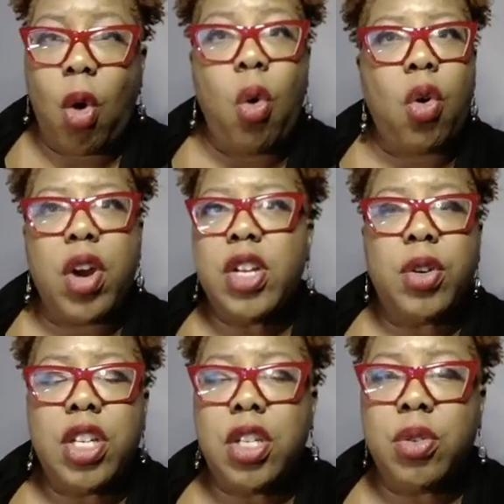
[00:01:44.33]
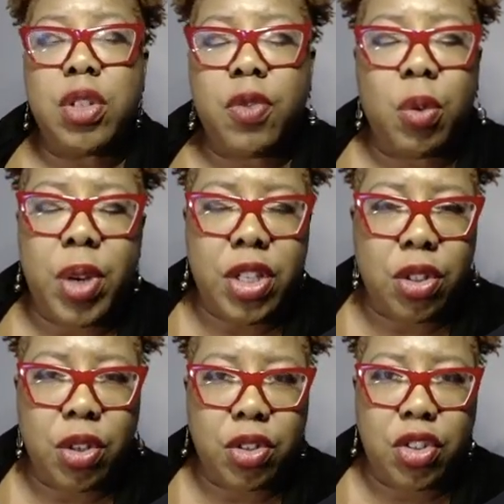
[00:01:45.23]
Or you can use it for
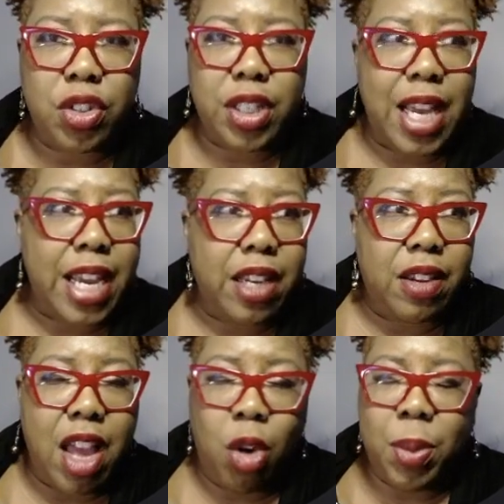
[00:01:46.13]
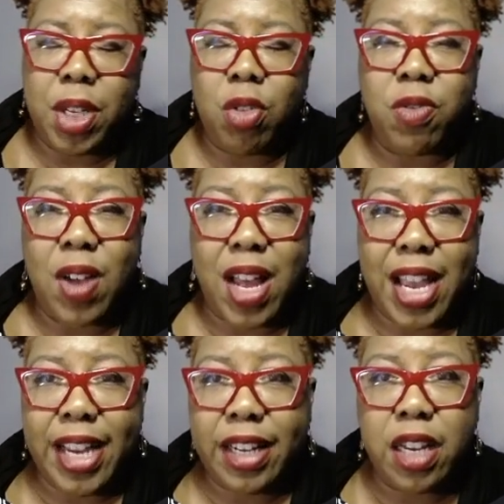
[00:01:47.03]
research, like helping you
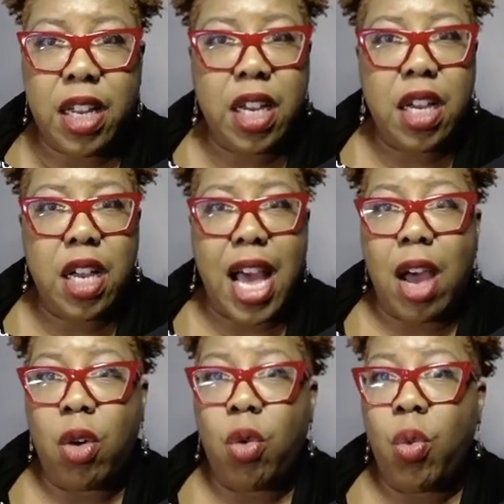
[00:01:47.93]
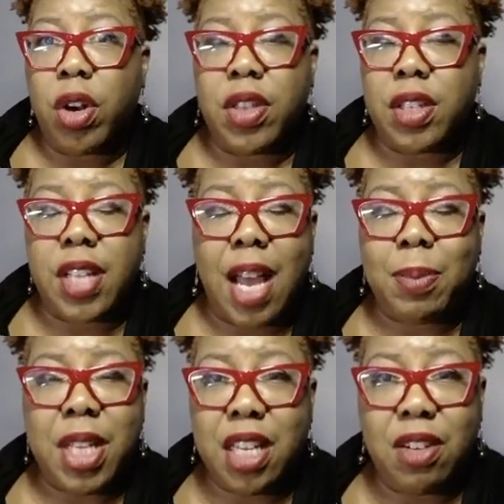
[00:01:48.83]
find out what are the
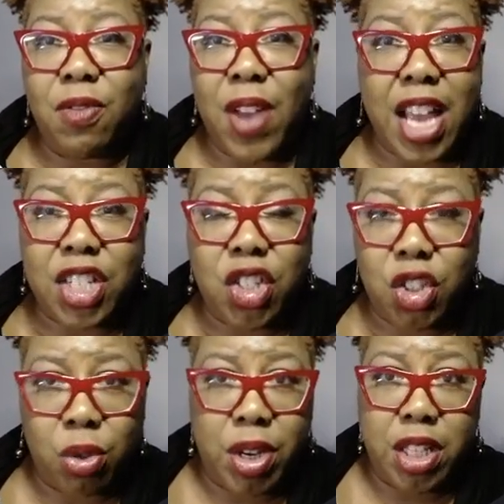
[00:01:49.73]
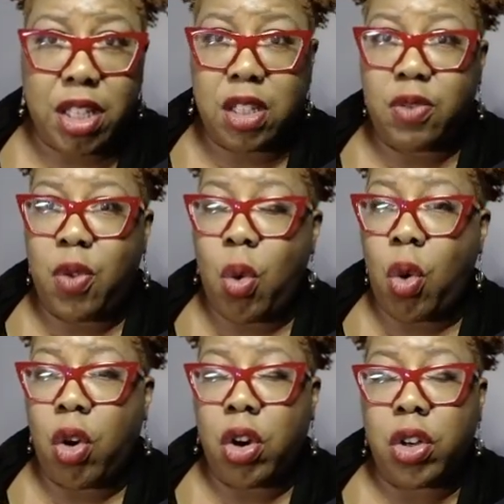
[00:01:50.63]
top 10 fashion trends
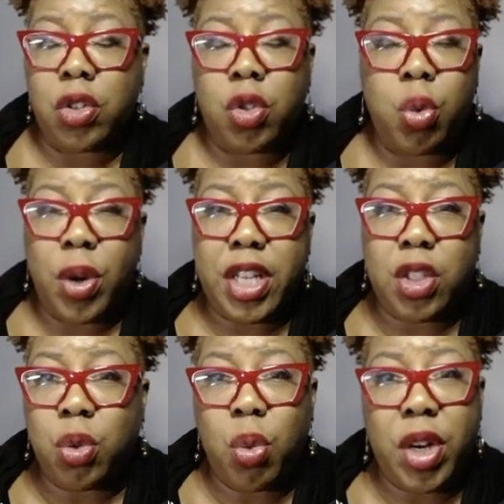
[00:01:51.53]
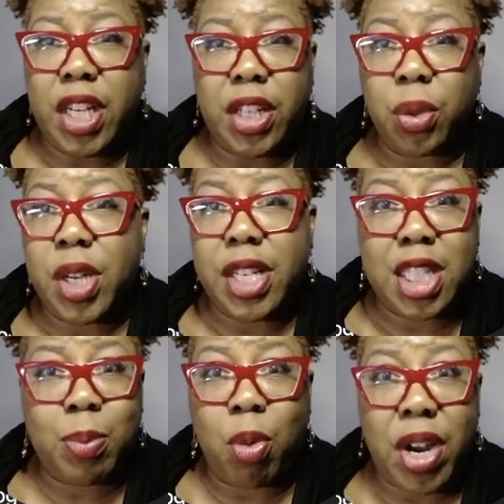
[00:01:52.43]
for 2023
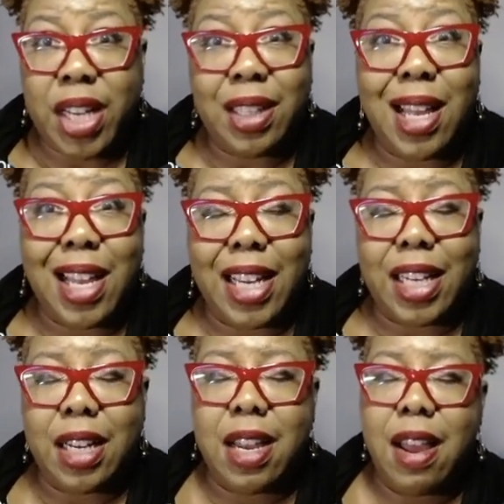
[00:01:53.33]
spring line.